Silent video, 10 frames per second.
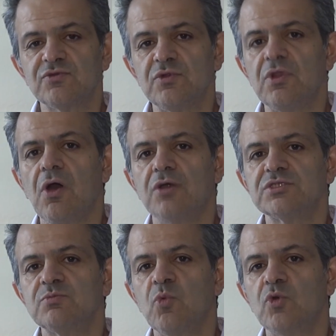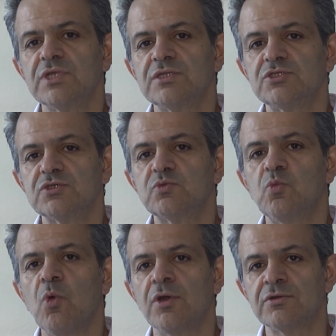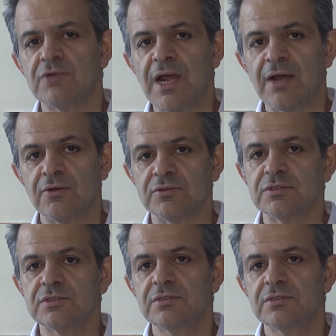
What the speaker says: to last more than just one round.